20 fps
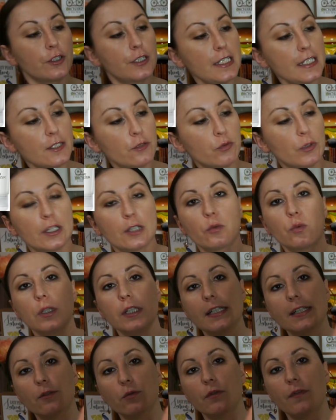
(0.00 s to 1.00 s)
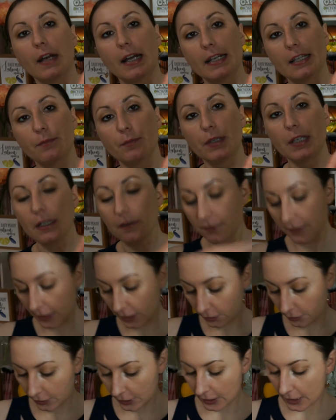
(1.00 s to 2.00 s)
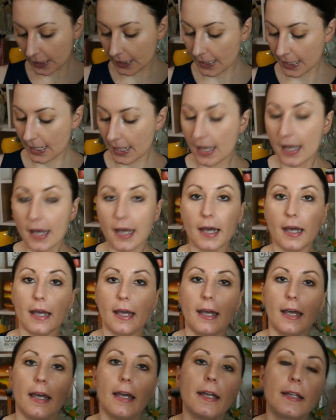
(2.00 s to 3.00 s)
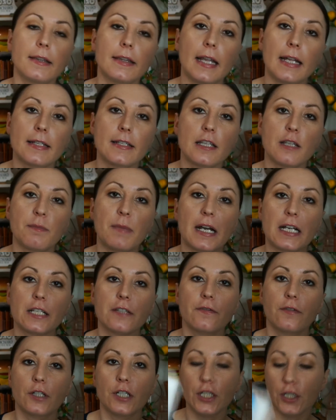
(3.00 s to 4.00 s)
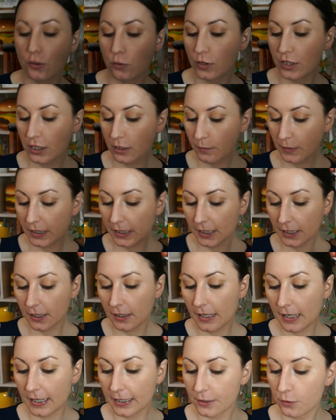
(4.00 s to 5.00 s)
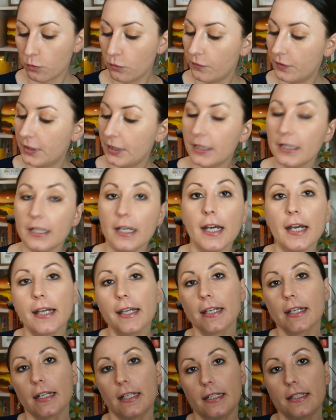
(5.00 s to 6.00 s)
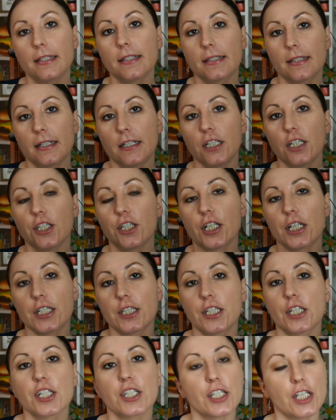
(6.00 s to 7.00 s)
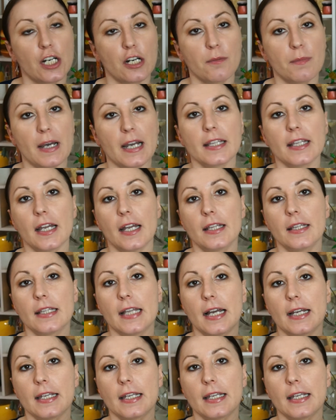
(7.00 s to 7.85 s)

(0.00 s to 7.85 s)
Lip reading: This one is with SPF 30, and that's the box for it. So similarly as with the cleanser, it has the ceramide and